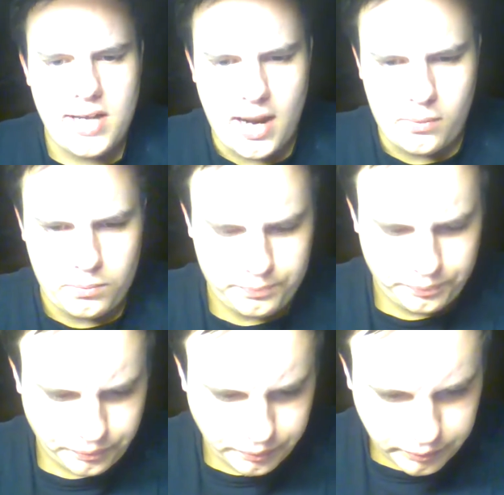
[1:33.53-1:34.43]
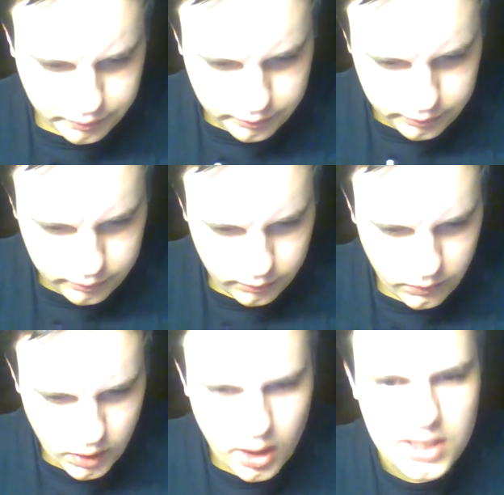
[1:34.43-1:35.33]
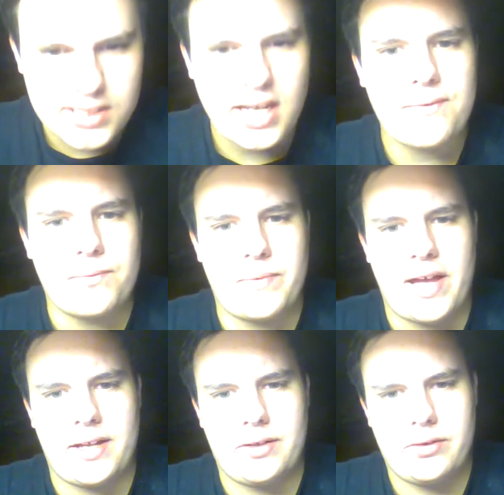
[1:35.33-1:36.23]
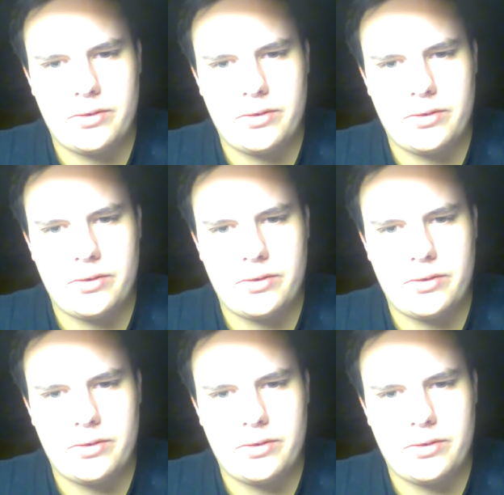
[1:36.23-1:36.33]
Now, aside from that,